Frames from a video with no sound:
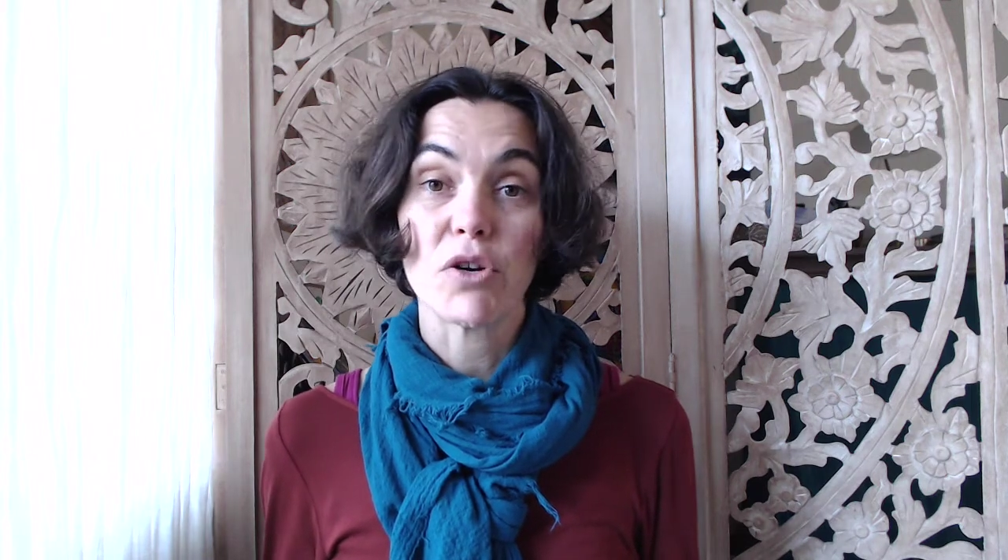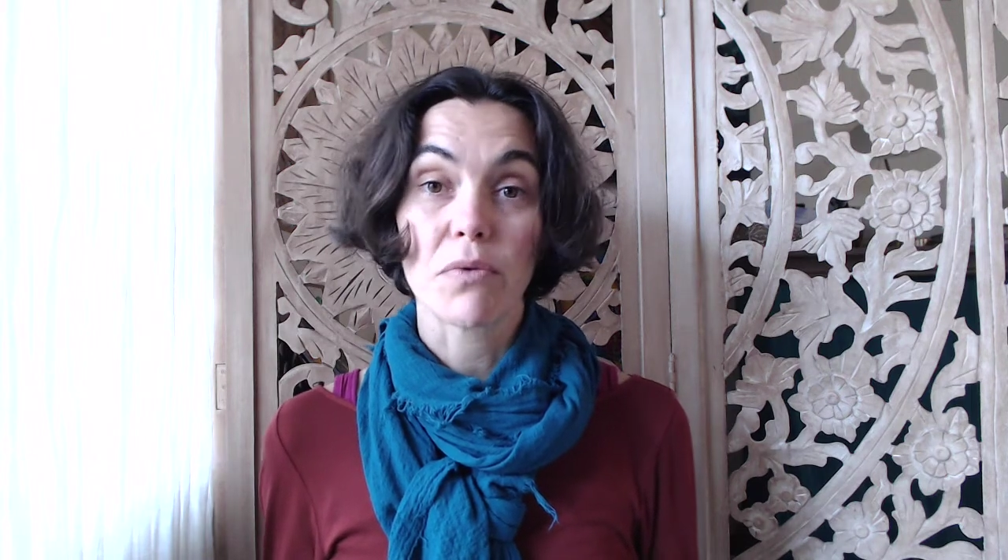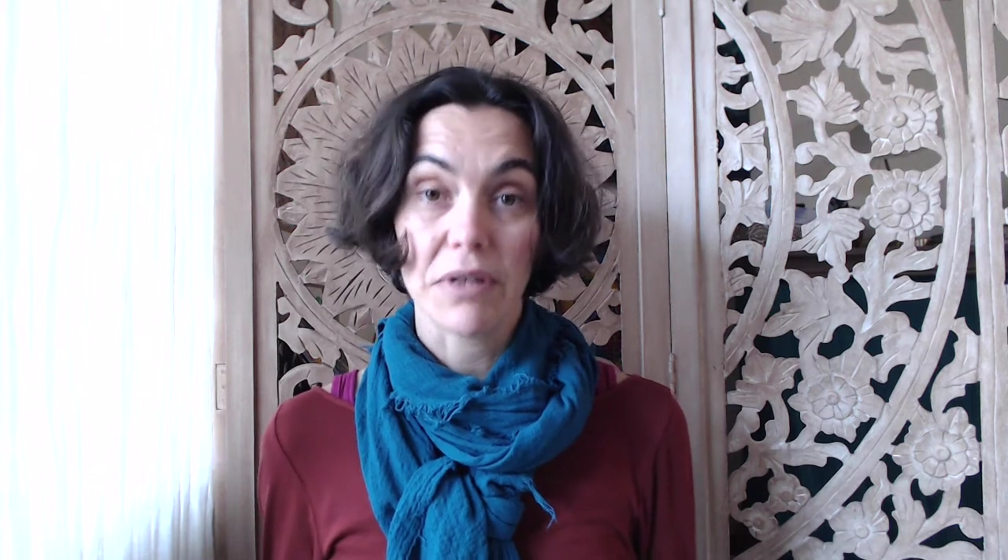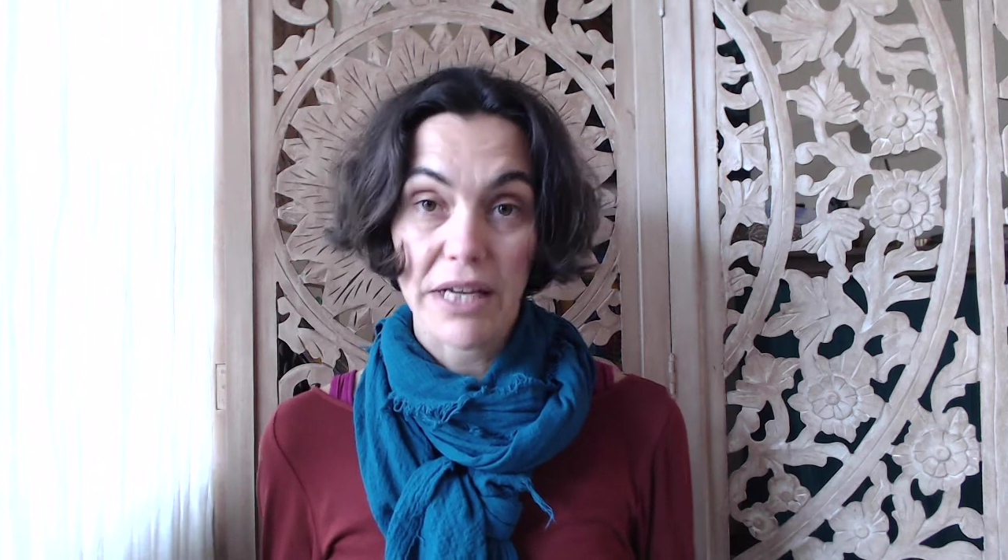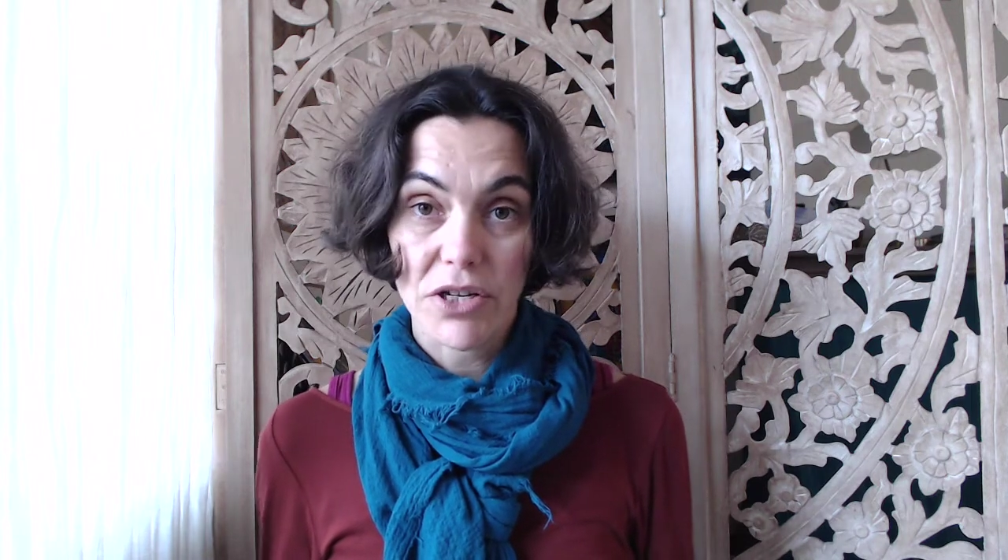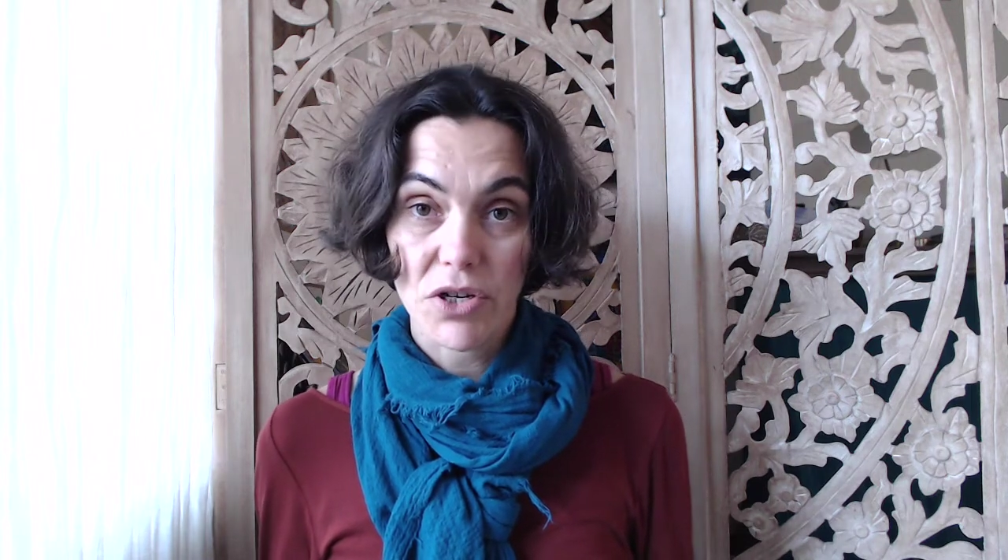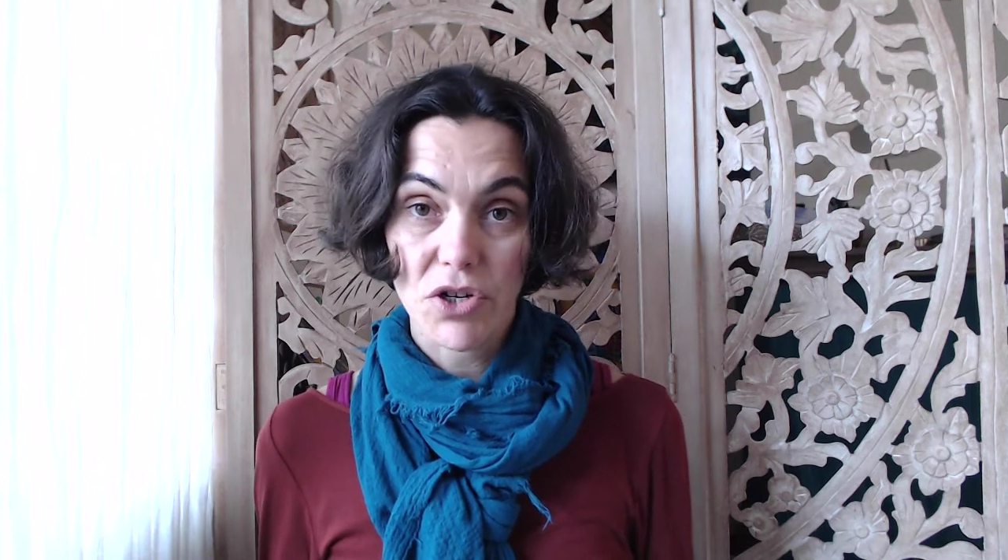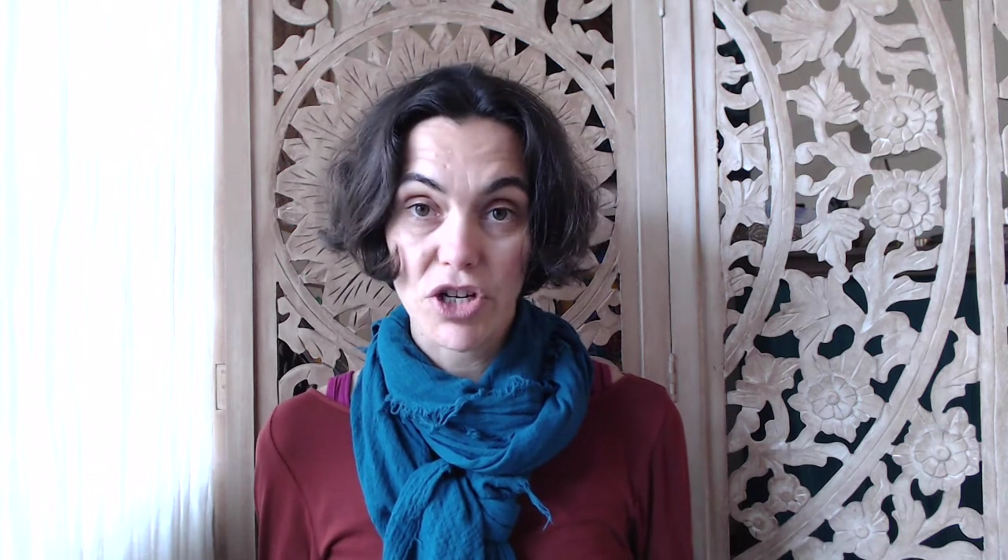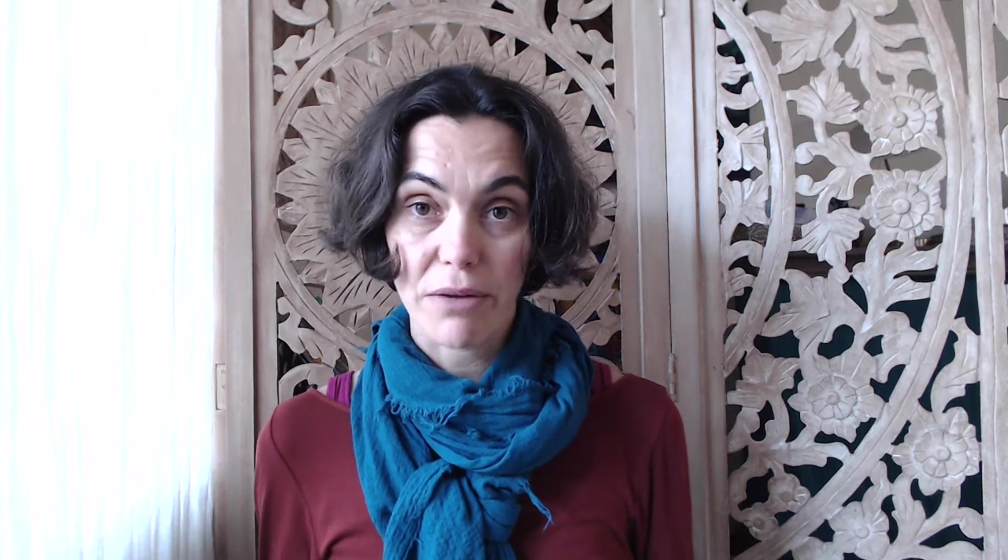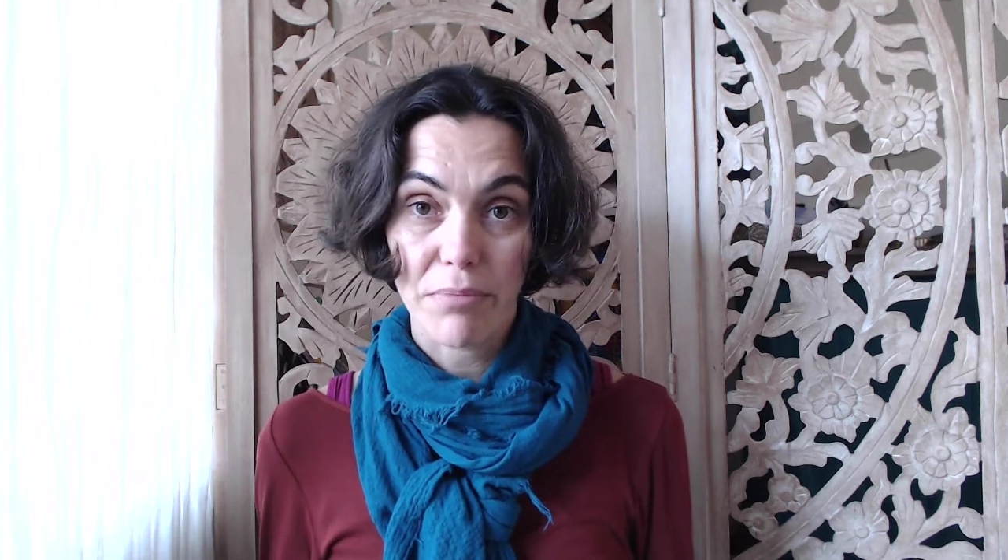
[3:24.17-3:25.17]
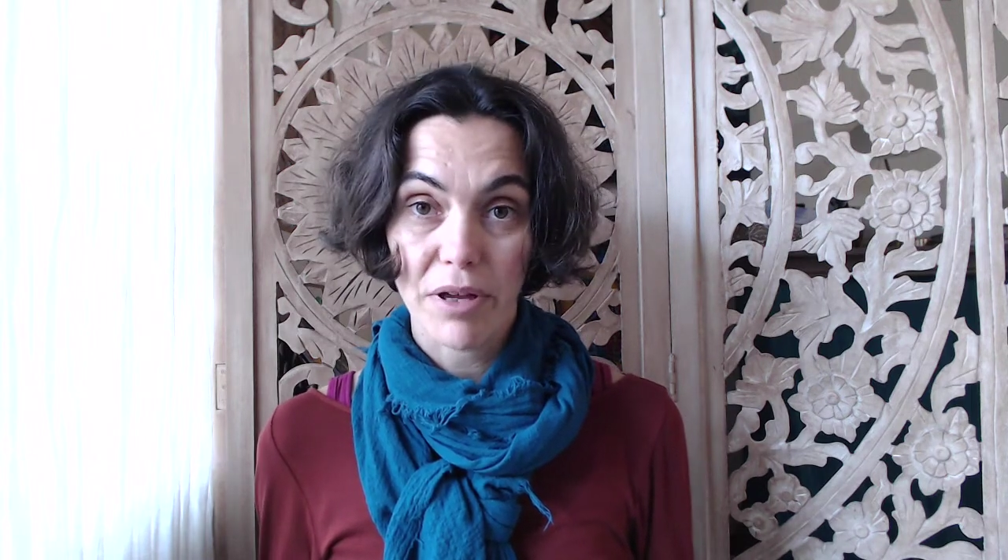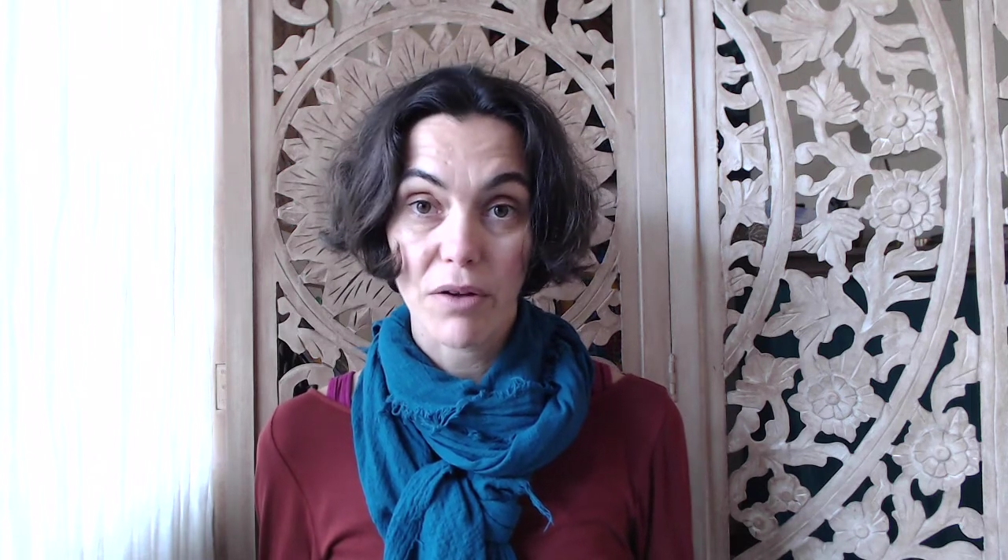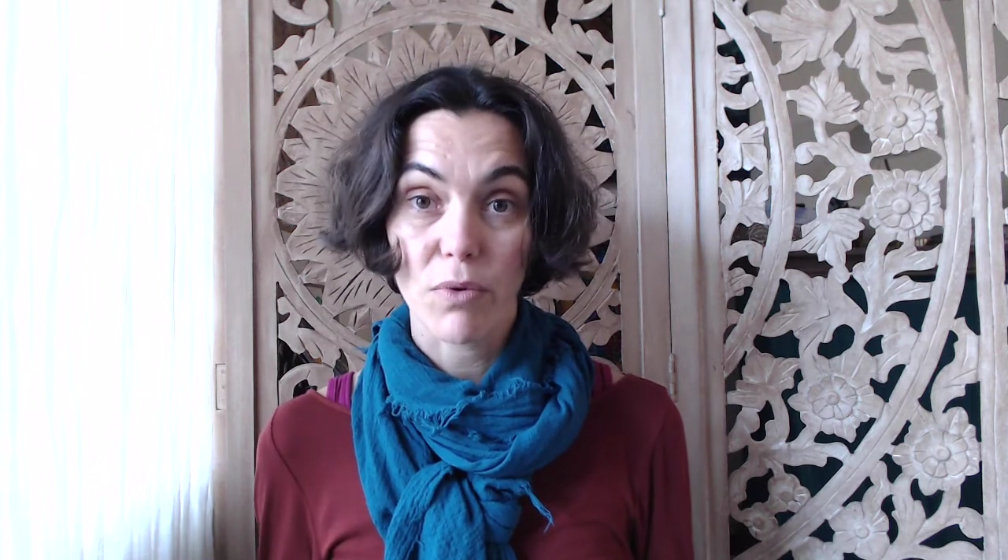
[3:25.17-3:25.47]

your relationship